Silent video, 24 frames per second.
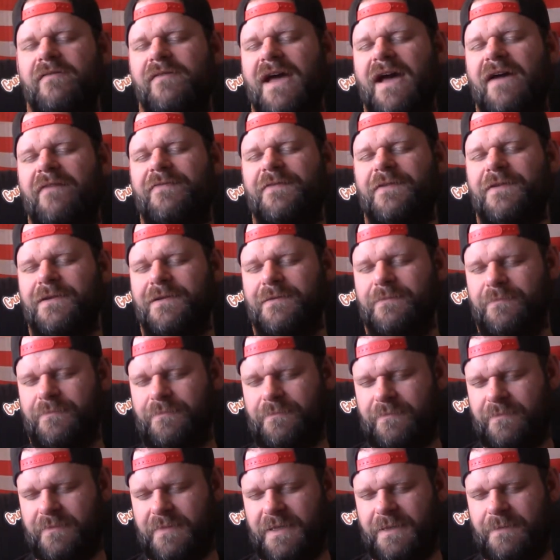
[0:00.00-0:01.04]
effort
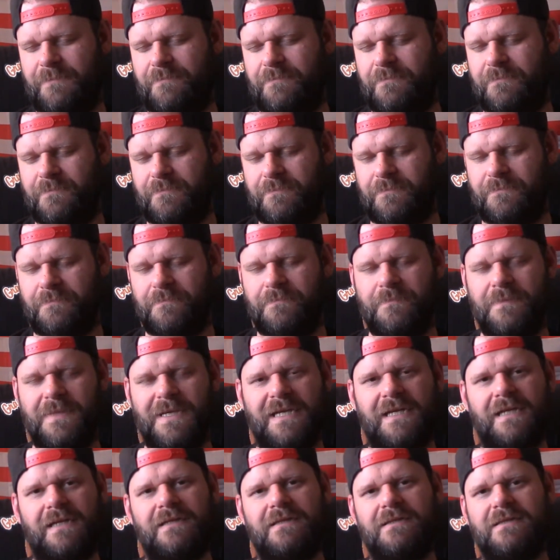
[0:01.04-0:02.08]
in
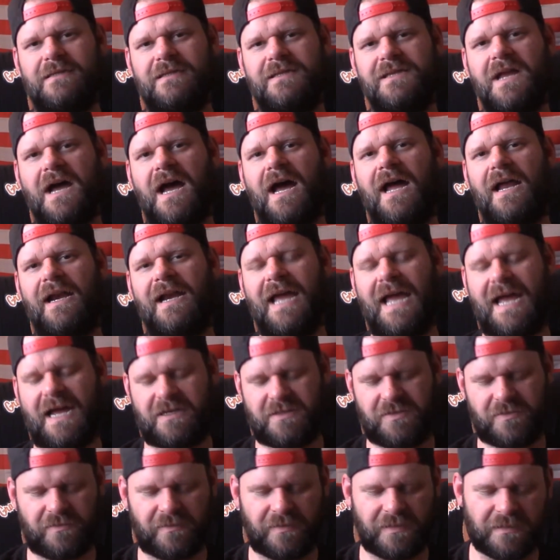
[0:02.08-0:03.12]
me to not
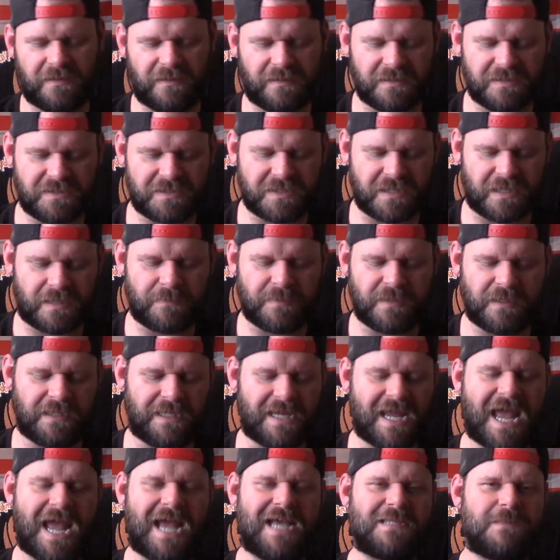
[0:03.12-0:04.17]
actually legitimately
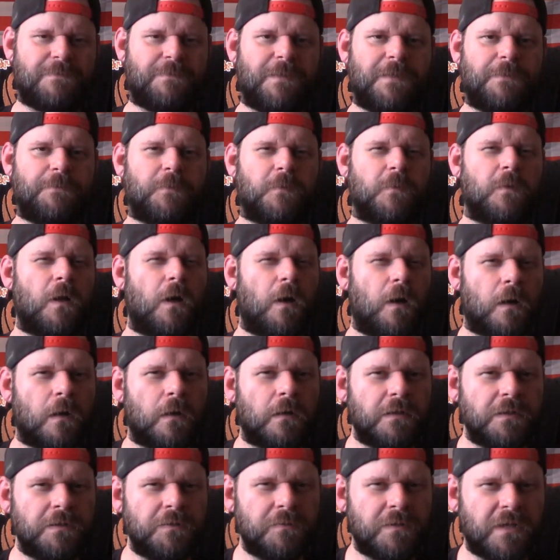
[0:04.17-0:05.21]
ask people, are
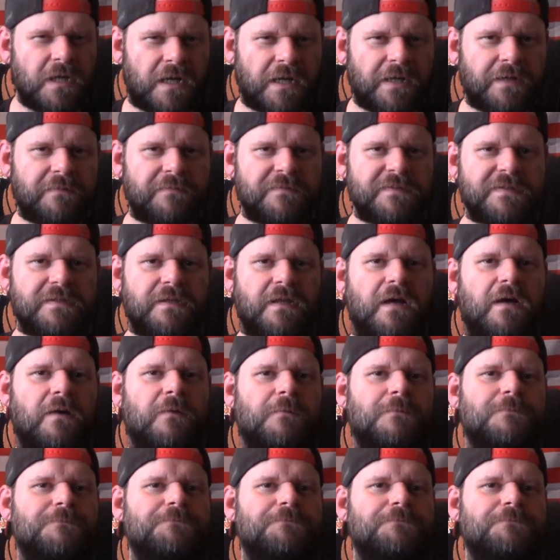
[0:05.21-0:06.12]
you kind of slow?